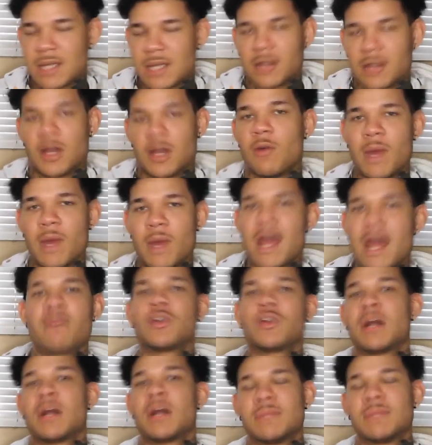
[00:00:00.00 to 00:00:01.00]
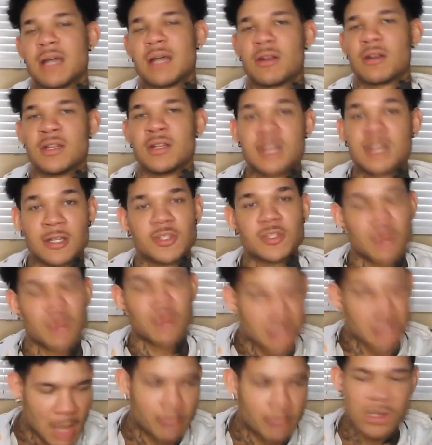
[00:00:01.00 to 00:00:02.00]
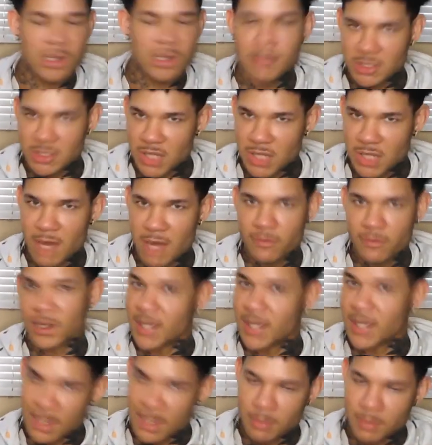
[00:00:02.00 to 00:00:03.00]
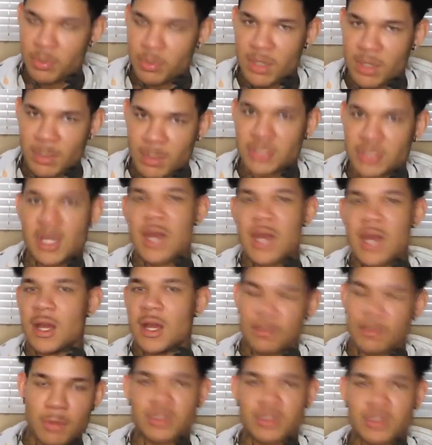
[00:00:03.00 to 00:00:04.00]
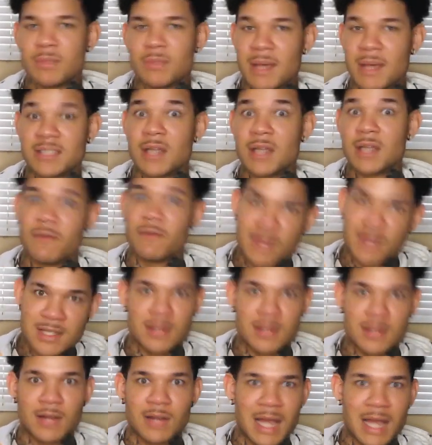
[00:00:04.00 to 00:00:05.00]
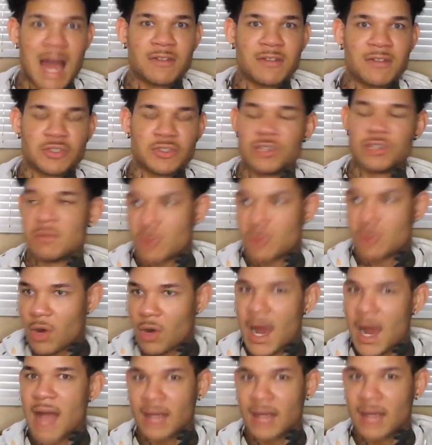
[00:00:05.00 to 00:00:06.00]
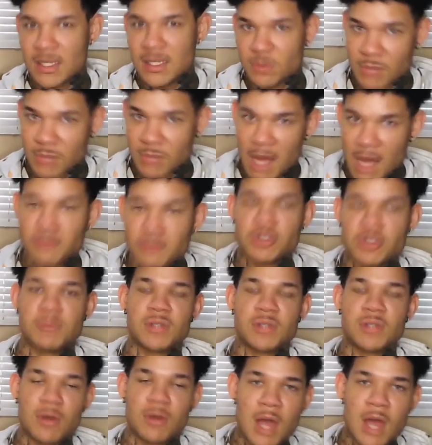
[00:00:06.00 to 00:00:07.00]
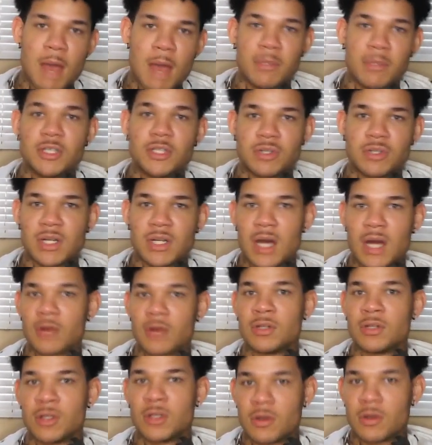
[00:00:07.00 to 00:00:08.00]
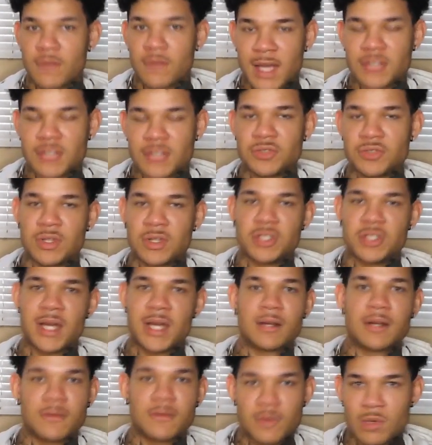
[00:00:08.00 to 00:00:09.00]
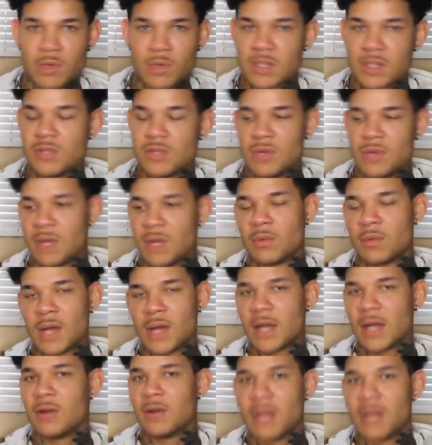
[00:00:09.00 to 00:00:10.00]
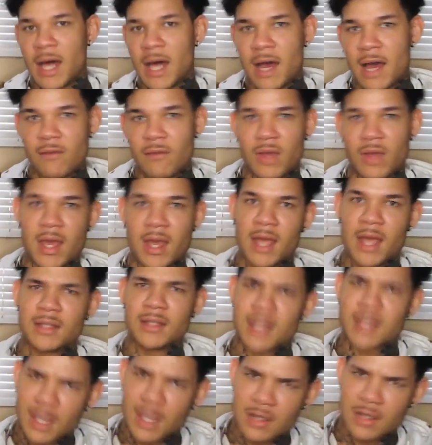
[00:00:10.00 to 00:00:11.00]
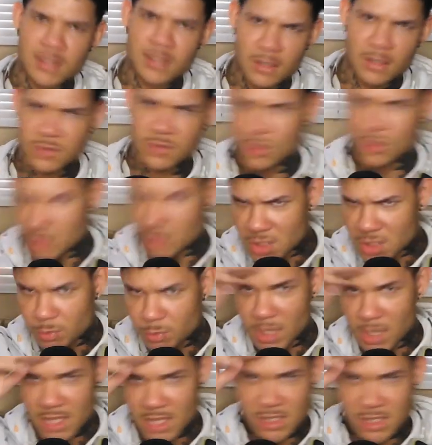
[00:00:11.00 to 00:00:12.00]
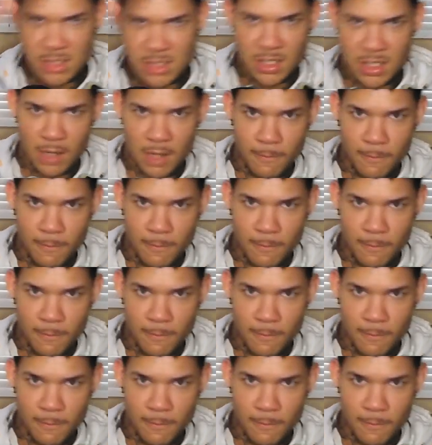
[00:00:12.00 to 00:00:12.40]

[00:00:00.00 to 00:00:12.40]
I don't know. Whatever comes out on Nintendo Switch, I'm pretty much covering it, and pretty much most of my stuff is live streams or highlights from live streams. So be sure to cut on the notifications on the channel if you want to tune in when I go live. And take care of yourselves. Deuces, peace.